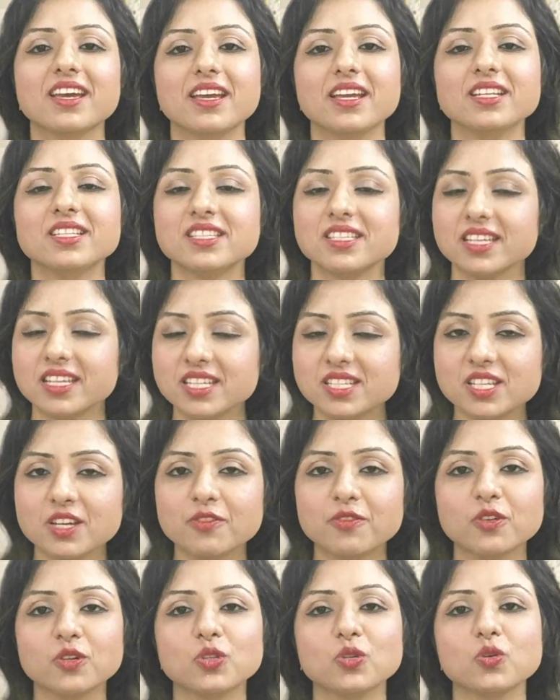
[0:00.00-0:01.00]
It's easier
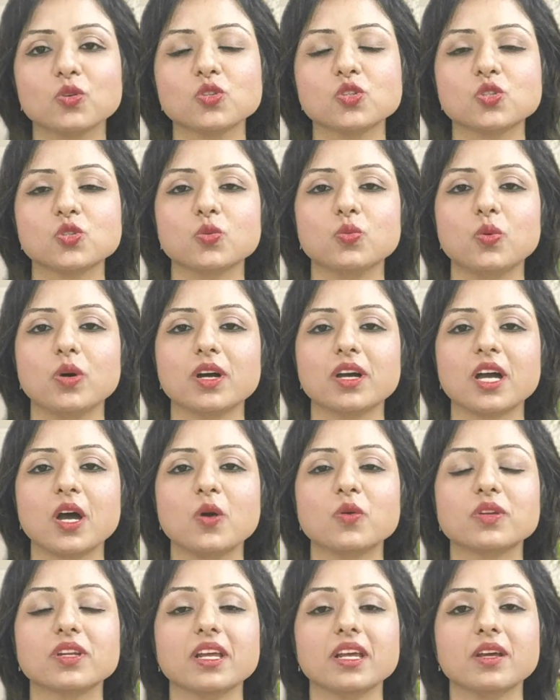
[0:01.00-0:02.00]
for those to work
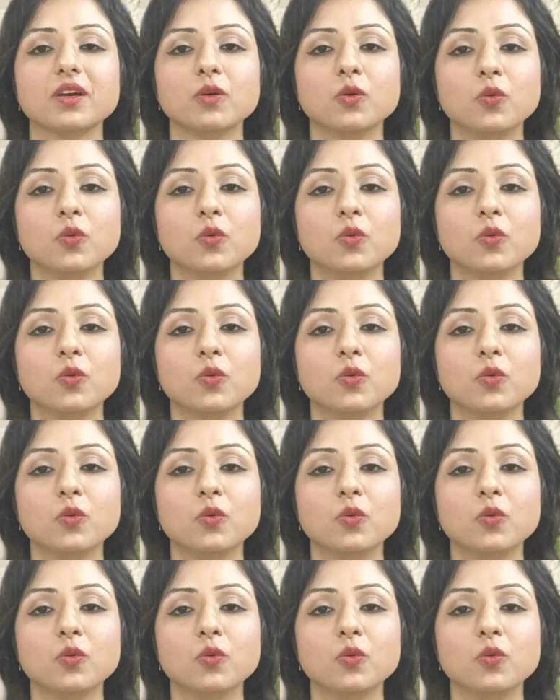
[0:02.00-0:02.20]
out